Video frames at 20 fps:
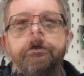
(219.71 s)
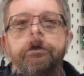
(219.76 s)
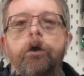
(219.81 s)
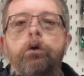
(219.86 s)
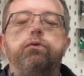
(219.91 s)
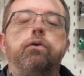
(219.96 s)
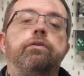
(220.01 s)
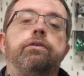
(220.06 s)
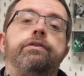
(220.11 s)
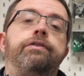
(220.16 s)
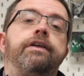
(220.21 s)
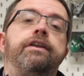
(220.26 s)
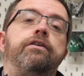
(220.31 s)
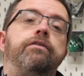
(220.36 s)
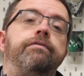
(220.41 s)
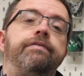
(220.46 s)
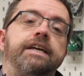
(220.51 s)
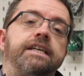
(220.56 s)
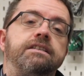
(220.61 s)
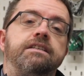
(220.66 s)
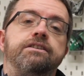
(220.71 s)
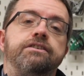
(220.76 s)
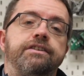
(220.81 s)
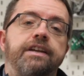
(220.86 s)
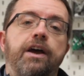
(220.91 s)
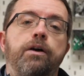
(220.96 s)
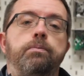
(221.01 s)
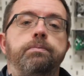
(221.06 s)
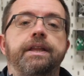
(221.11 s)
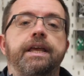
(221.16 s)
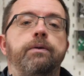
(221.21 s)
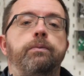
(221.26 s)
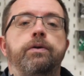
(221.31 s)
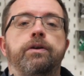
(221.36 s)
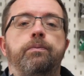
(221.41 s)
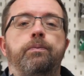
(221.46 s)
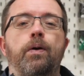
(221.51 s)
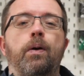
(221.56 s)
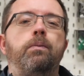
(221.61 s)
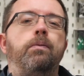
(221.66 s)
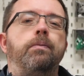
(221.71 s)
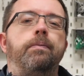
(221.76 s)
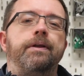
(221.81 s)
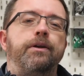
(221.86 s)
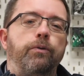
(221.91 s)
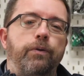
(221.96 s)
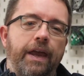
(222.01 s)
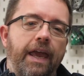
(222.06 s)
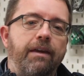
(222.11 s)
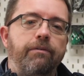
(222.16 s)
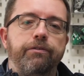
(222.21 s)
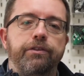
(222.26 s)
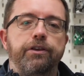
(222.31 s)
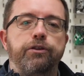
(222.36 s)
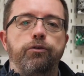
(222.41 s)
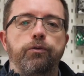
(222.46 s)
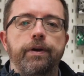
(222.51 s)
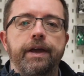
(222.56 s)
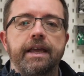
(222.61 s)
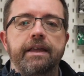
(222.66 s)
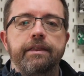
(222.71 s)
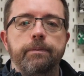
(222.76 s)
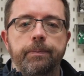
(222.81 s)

Although the thinner Vixen style plate would have probably been okay for this rig,